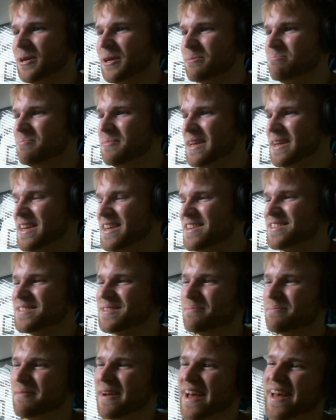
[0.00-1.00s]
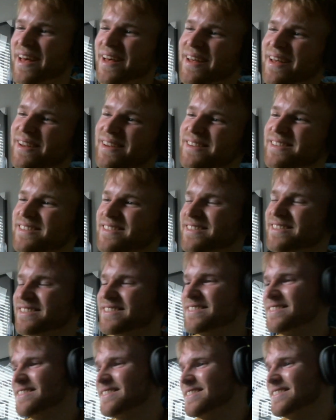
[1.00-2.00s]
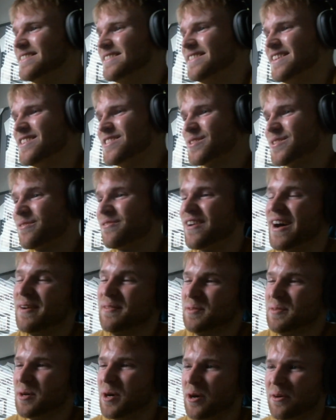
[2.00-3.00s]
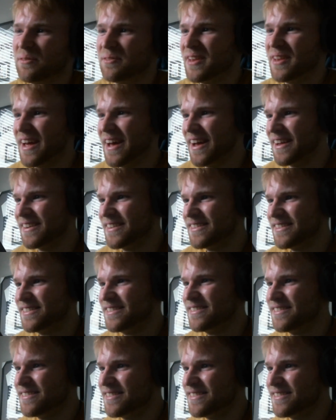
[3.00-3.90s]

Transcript: what a beast, man. He survived all of that.